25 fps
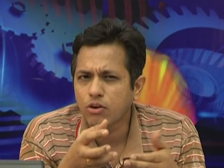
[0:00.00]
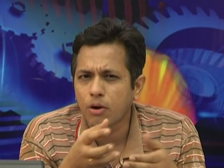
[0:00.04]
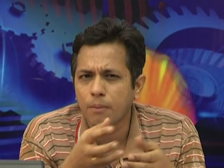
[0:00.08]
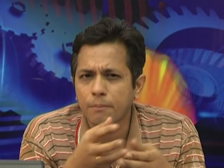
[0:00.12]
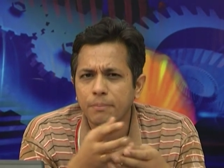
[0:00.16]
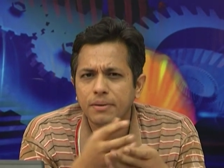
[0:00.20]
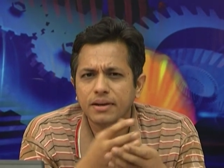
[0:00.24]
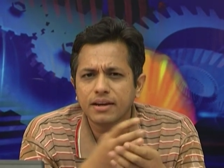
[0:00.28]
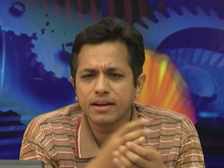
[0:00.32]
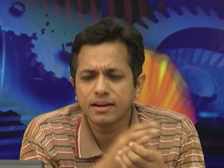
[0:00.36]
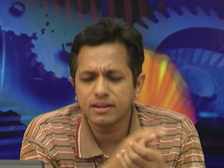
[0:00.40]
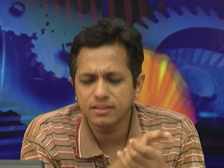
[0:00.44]

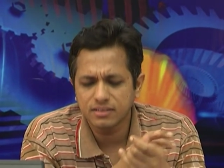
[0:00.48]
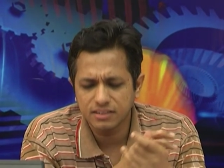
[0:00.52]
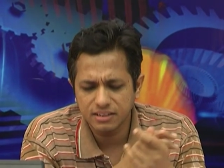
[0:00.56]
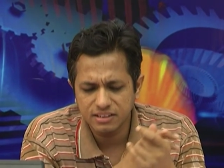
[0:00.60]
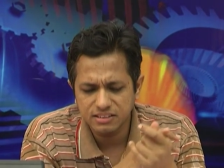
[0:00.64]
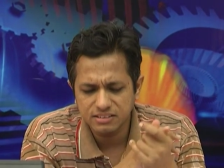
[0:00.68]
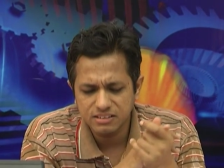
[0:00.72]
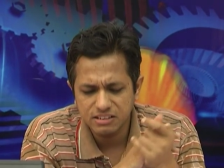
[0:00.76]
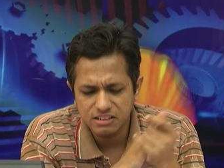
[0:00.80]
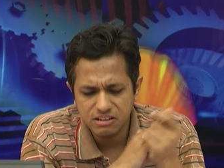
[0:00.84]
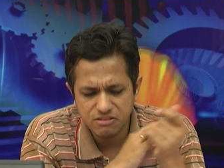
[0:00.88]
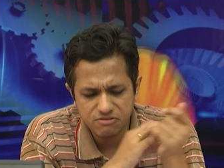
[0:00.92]
complicated
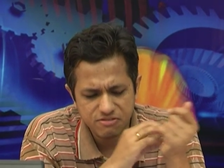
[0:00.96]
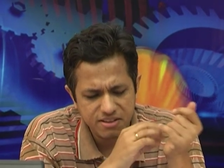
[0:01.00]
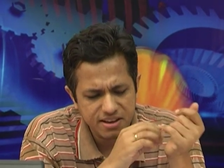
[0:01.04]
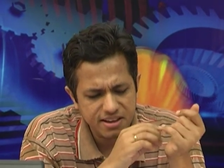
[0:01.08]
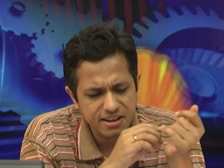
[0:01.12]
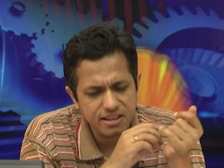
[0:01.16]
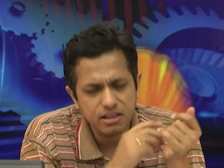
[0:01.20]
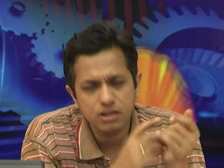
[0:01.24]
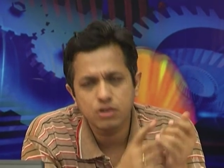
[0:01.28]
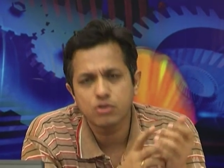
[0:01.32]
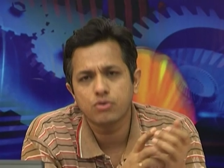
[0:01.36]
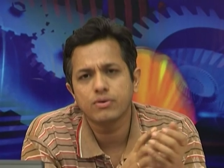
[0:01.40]
things in a
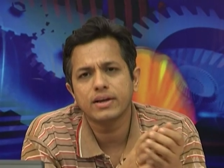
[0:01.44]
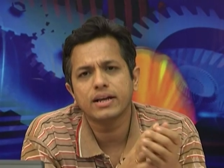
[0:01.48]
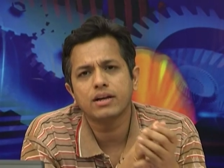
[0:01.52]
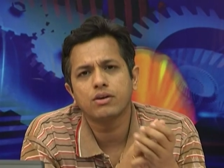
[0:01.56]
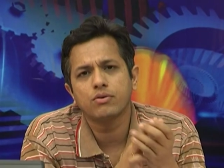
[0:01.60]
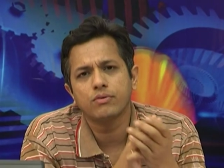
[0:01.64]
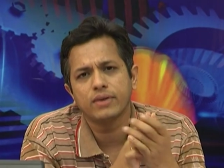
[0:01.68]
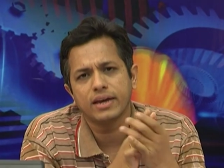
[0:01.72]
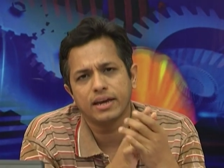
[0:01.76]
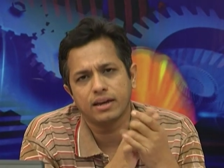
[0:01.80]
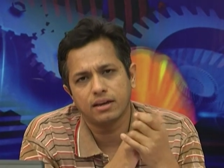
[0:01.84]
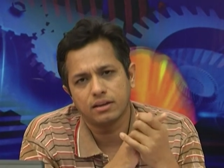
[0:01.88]
very quick
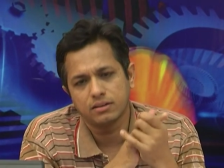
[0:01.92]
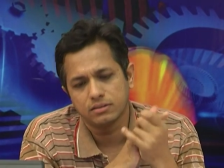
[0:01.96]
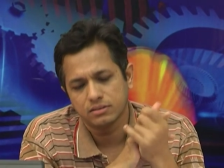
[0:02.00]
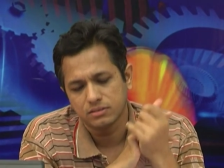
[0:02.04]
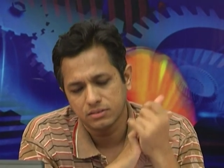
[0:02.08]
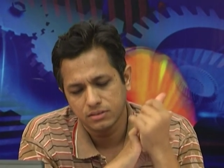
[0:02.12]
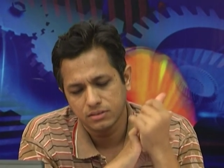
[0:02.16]
way.